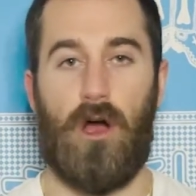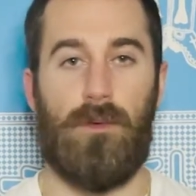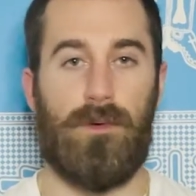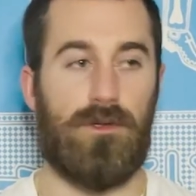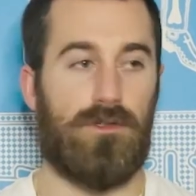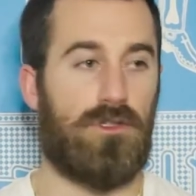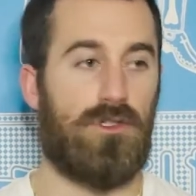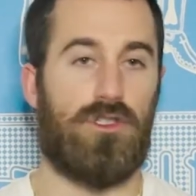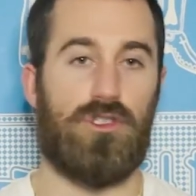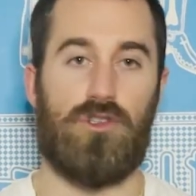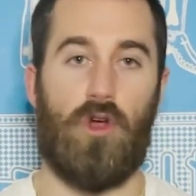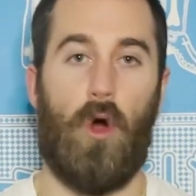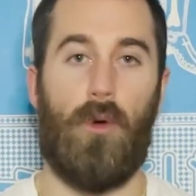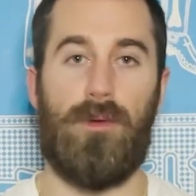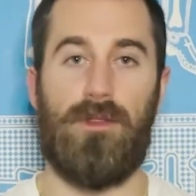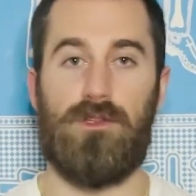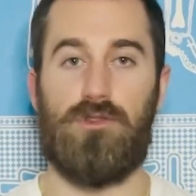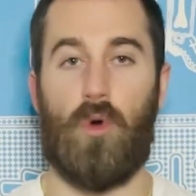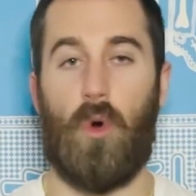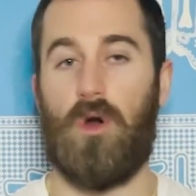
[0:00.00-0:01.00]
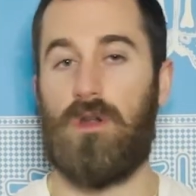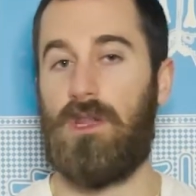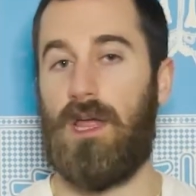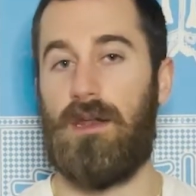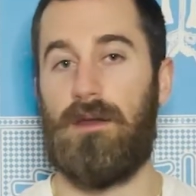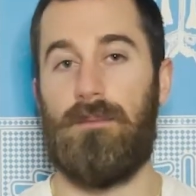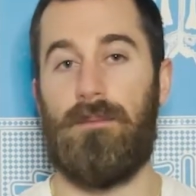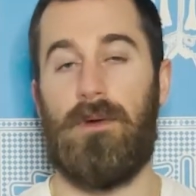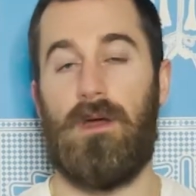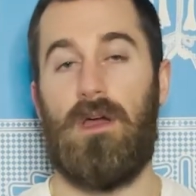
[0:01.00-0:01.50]
We used to just open the door and let
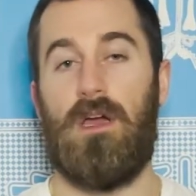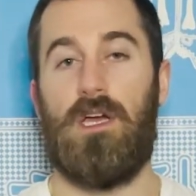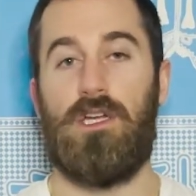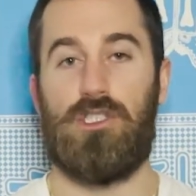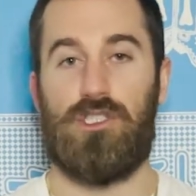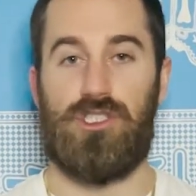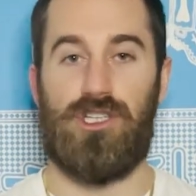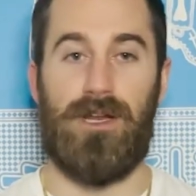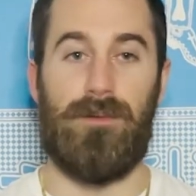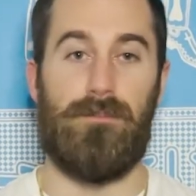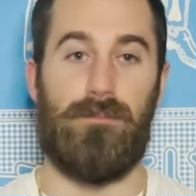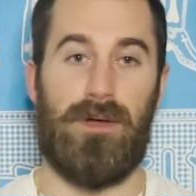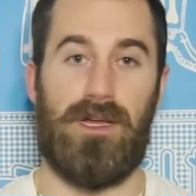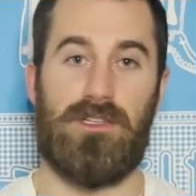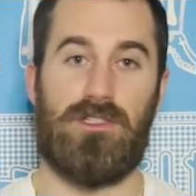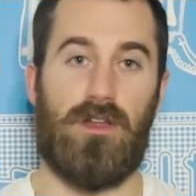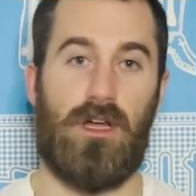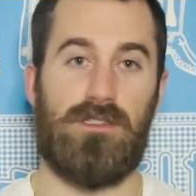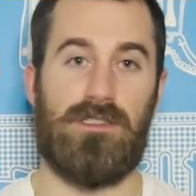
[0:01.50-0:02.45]
him shit and piss on